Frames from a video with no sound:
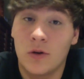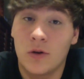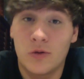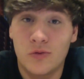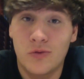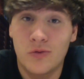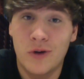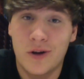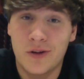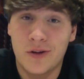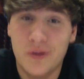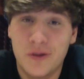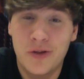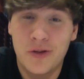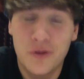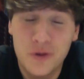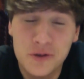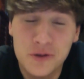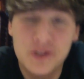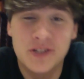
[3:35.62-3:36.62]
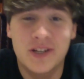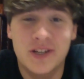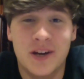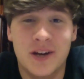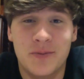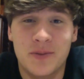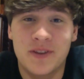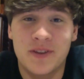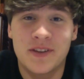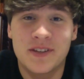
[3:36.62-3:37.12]
Well, the 3rd
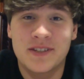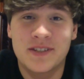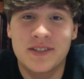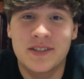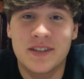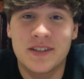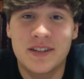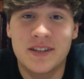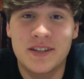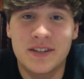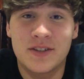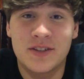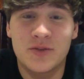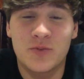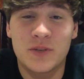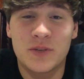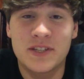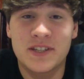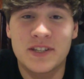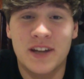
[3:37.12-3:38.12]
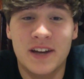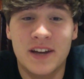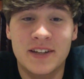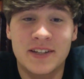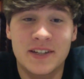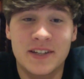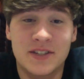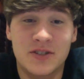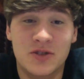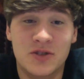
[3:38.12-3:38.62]
step in this is when
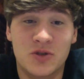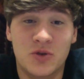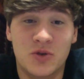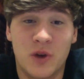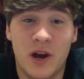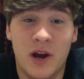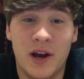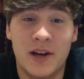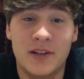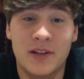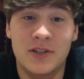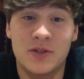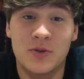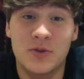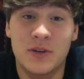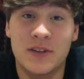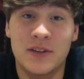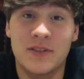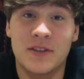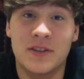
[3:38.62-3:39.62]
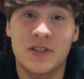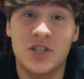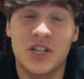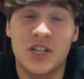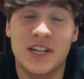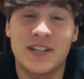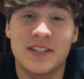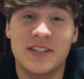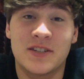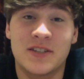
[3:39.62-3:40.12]
scientists try to get the
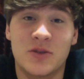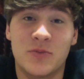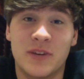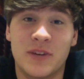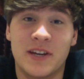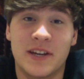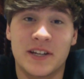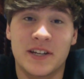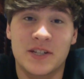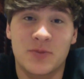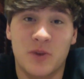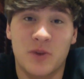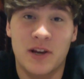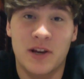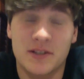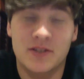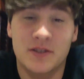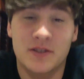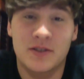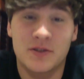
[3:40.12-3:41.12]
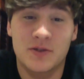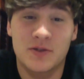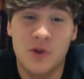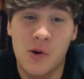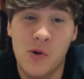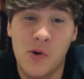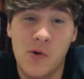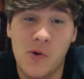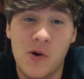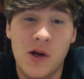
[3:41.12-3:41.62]
gene to be expressed.
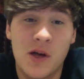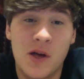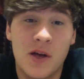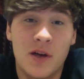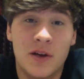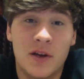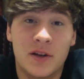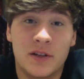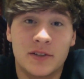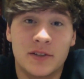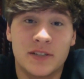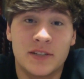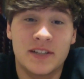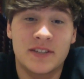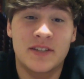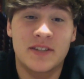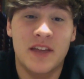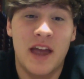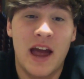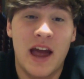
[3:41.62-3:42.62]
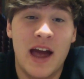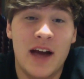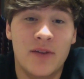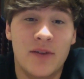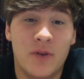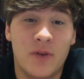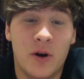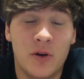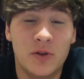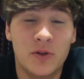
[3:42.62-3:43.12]
So since they
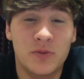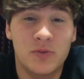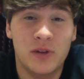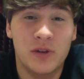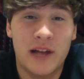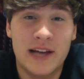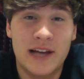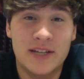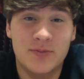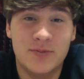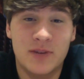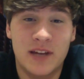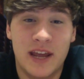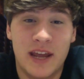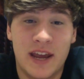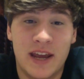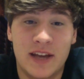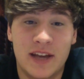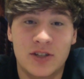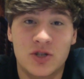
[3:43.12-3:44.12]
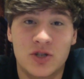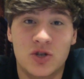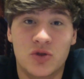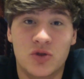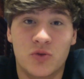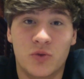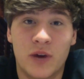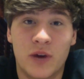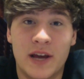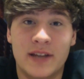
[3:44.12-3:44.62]
have all the plasmid and
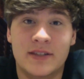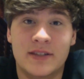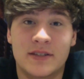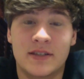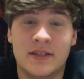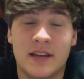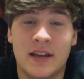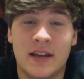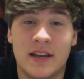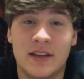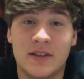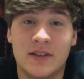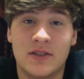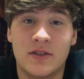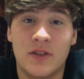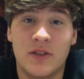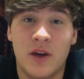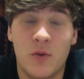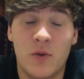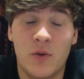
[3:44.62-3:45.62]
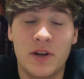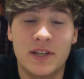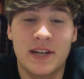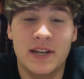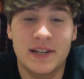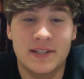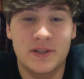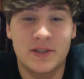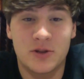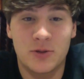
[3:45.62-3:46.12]
traits into that one
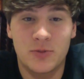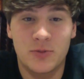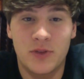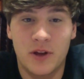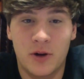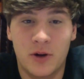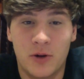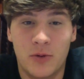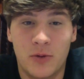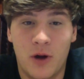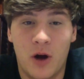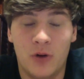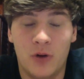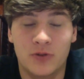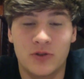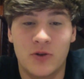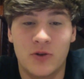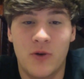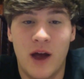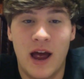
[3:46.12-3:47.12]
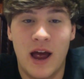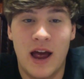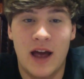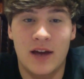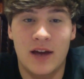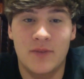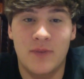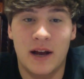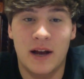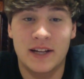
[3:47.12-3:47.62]
test tube, they'll also
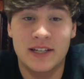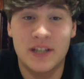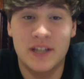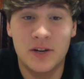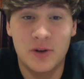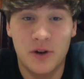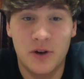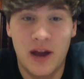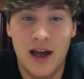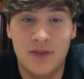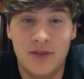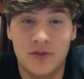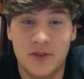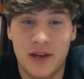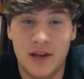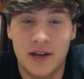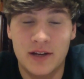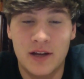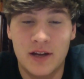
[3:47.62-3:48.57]
add bacteria after that.